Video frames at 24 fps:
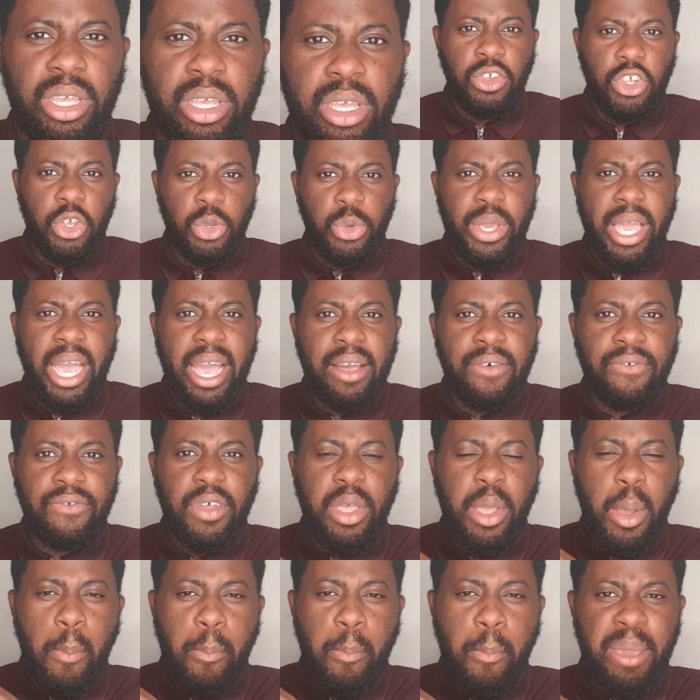So you have
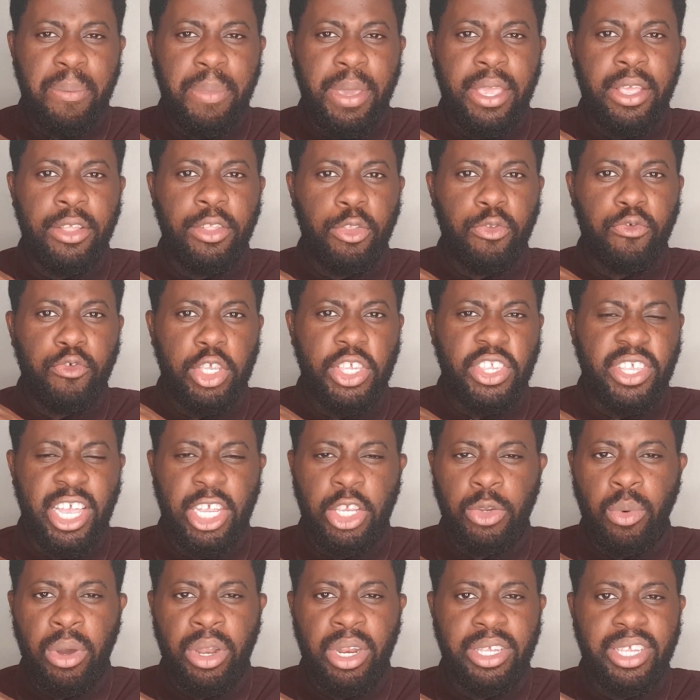maybe stage
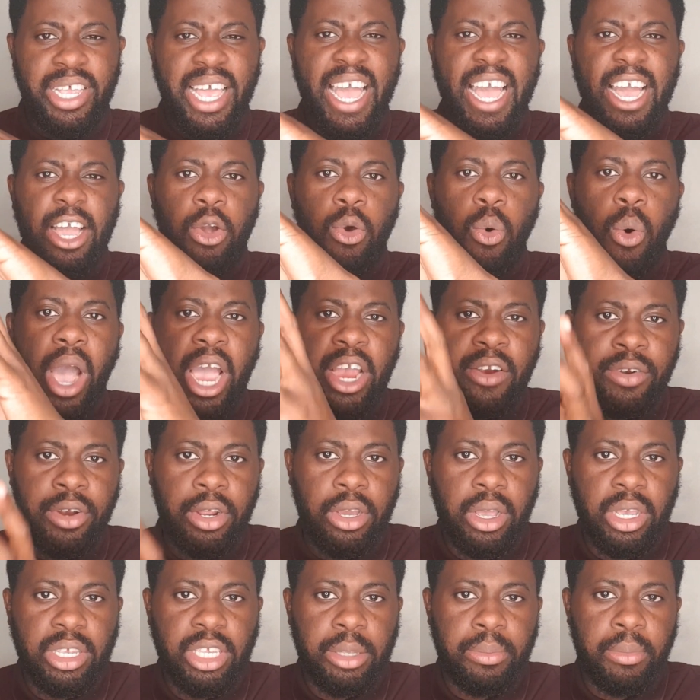1 is acquiring a
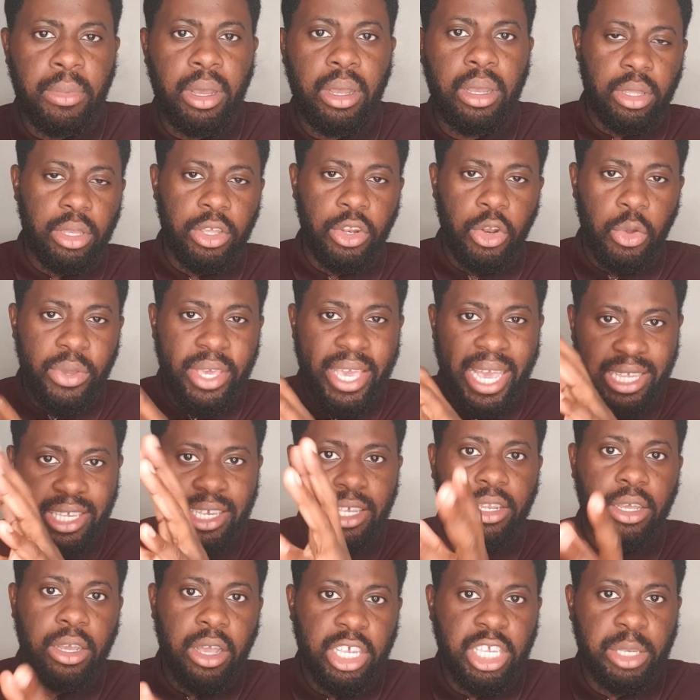customer, getting
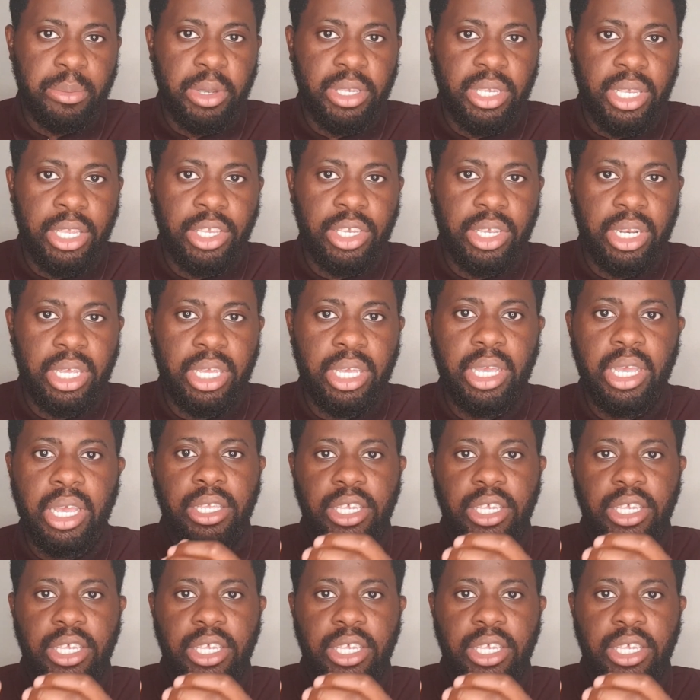the customer essentially.